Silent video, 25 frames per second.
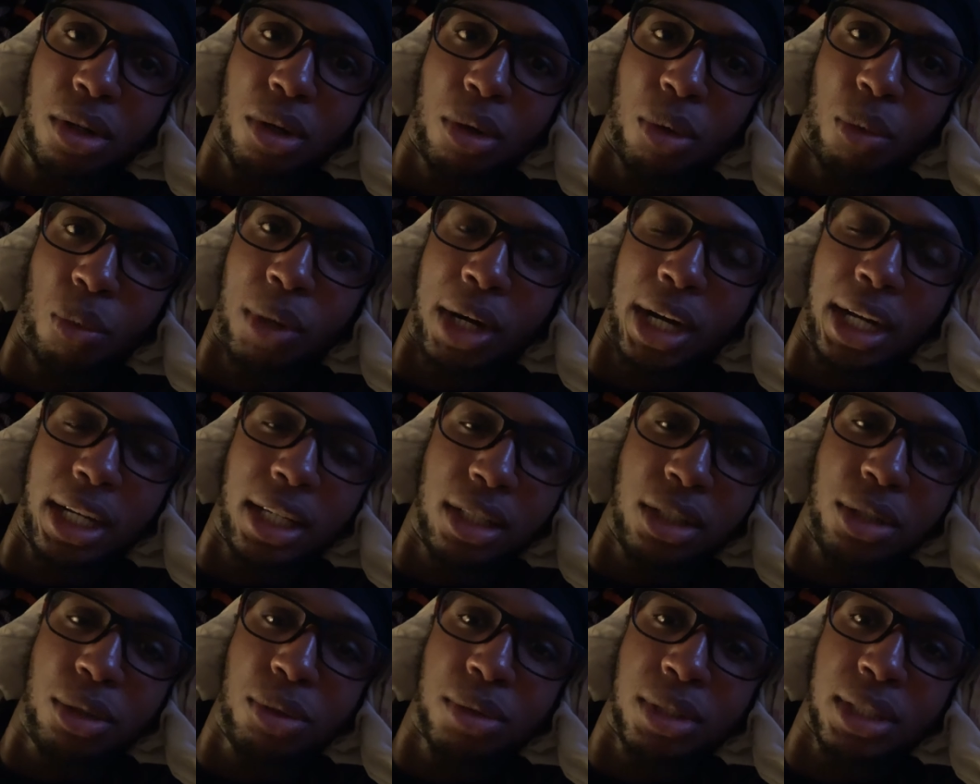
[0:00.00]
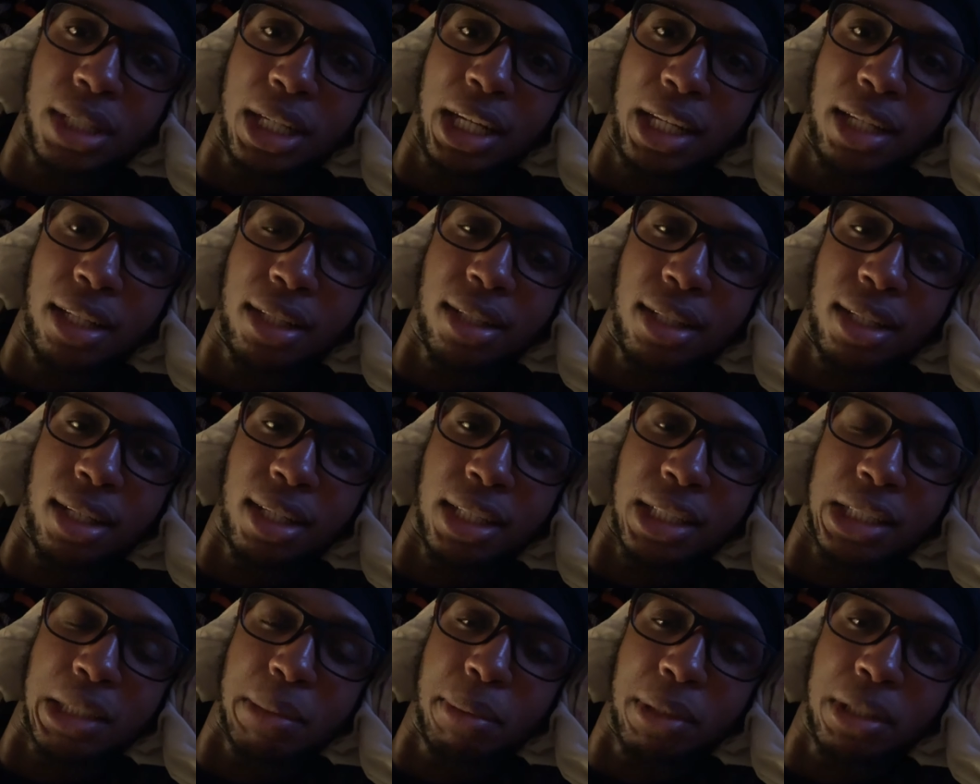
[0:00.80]
why didn't you say
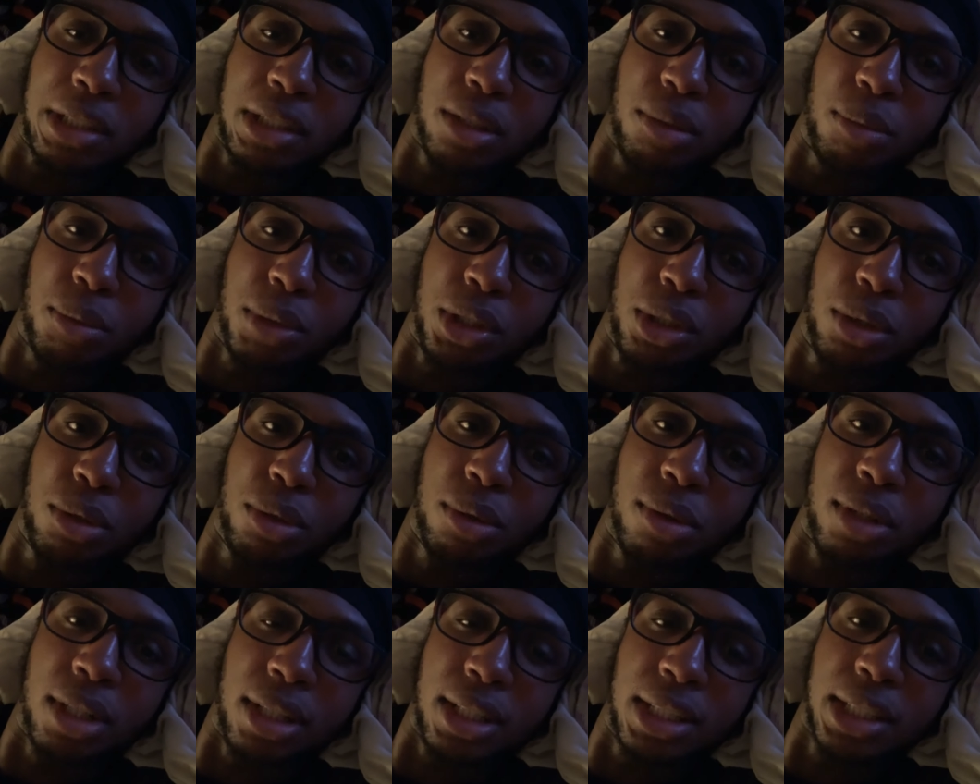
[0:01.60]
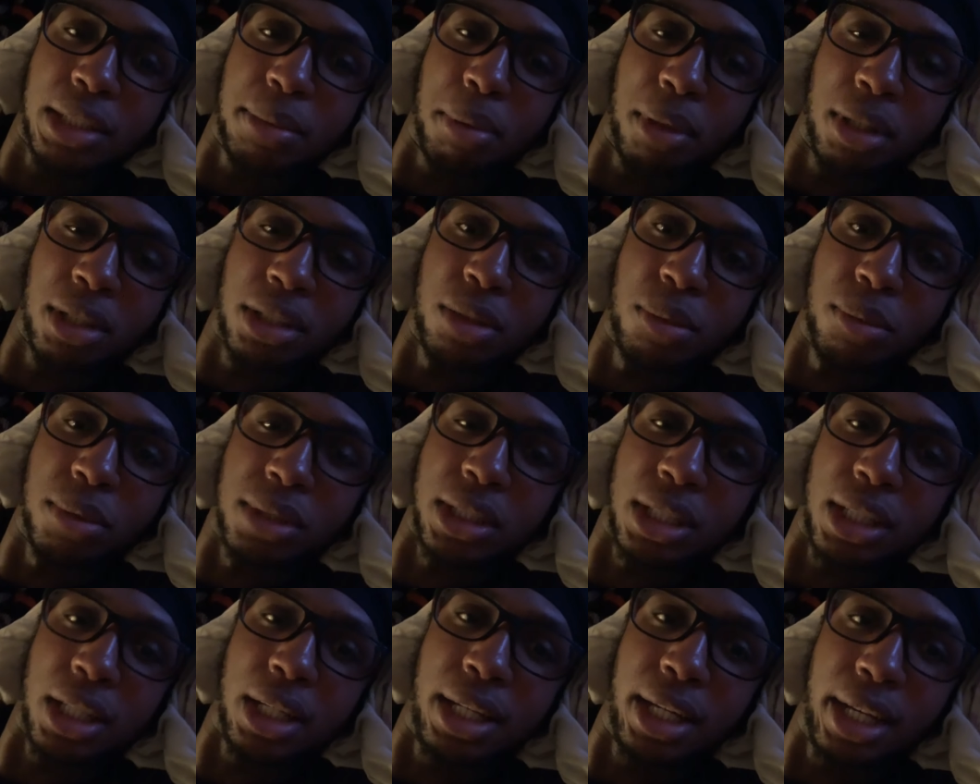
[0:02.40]
anything, especially when you knew that this person was
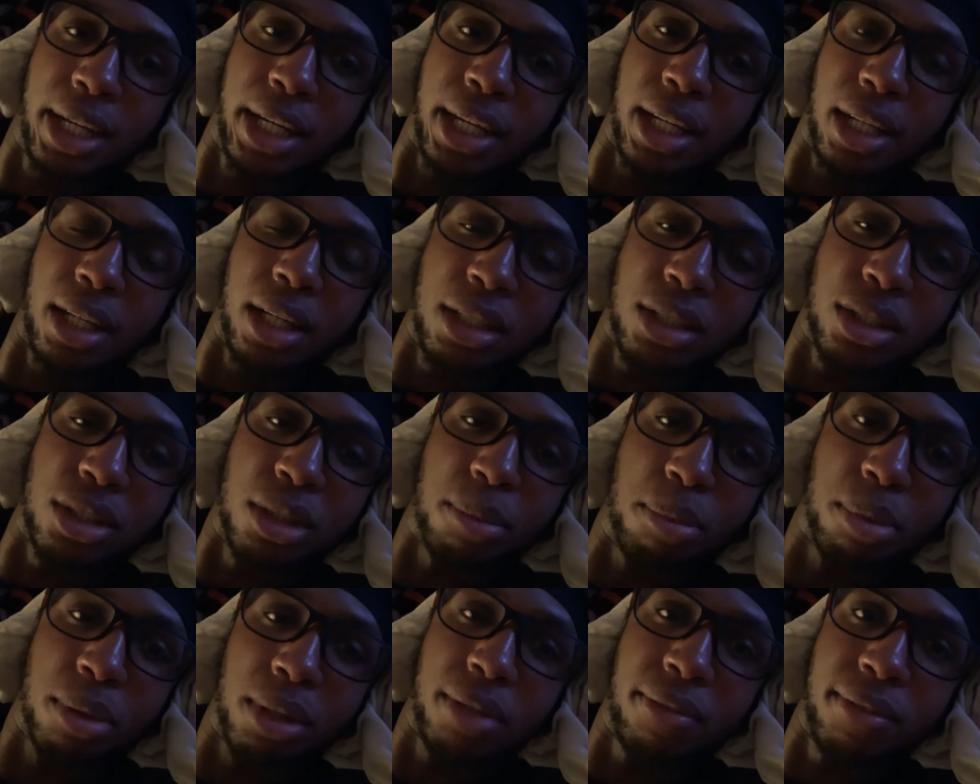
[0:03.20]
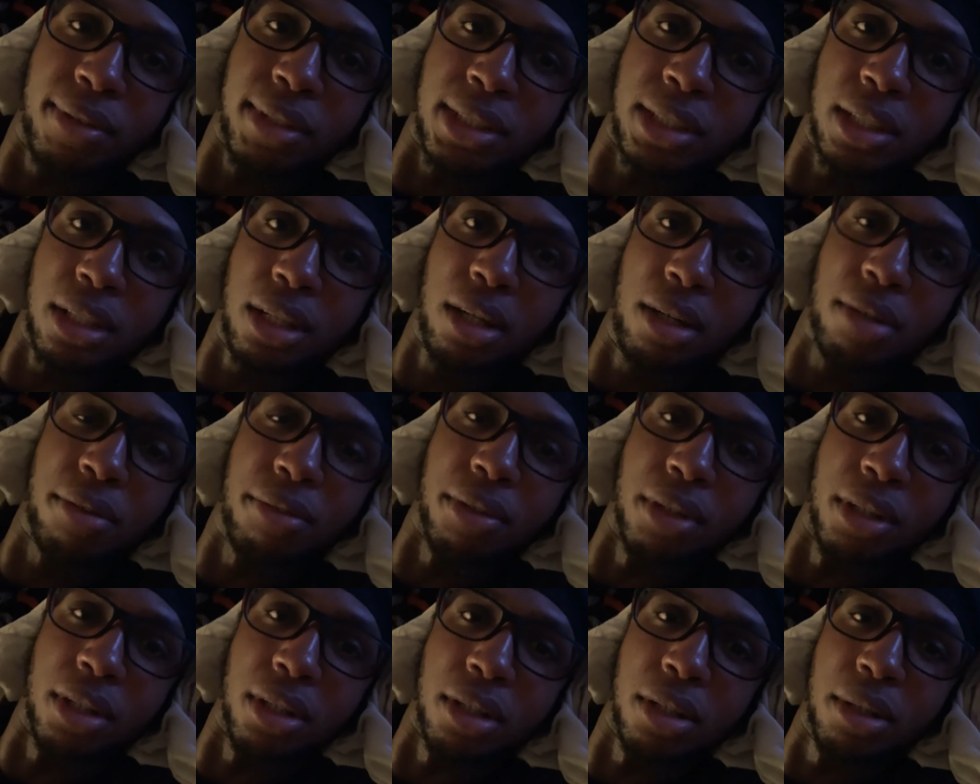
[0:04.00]
a client at your previous law
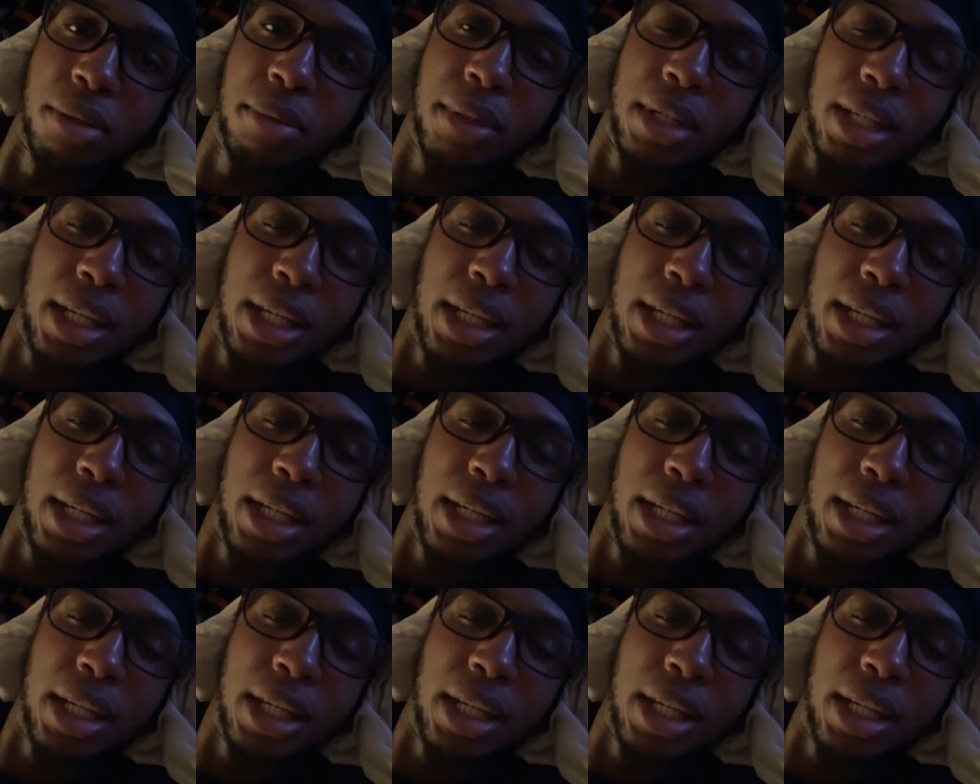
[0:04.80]
firm?